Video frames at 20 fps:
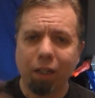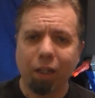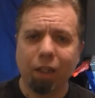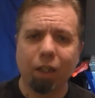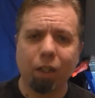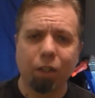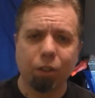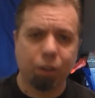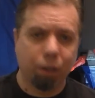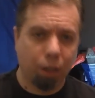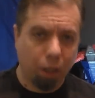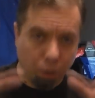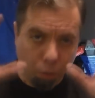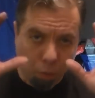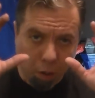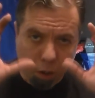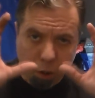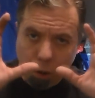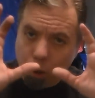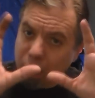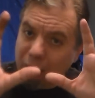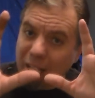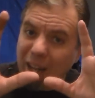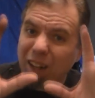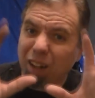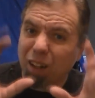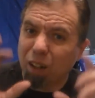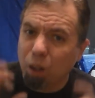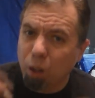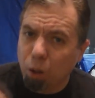anything else that I want to look
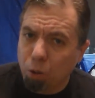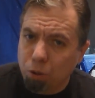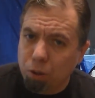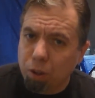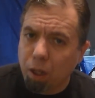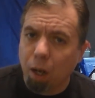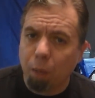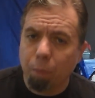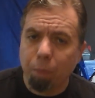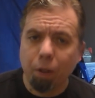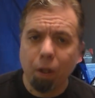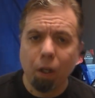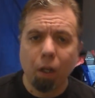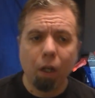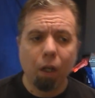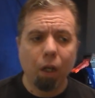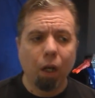at close up.